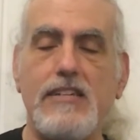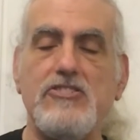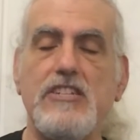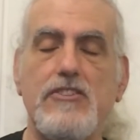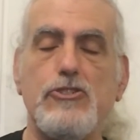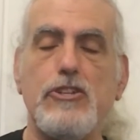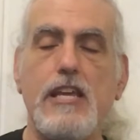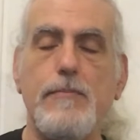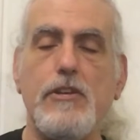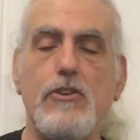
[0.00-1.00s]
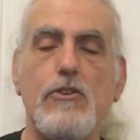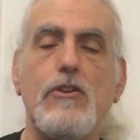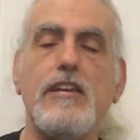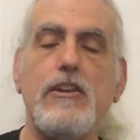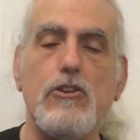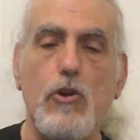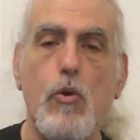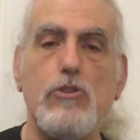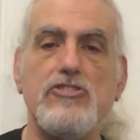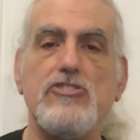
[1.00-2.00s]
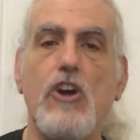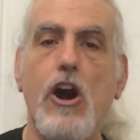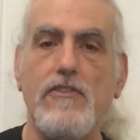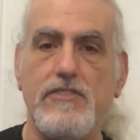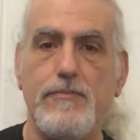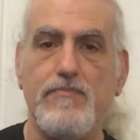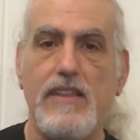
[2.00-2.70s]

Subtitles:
and see that you're keeping your inner core soft.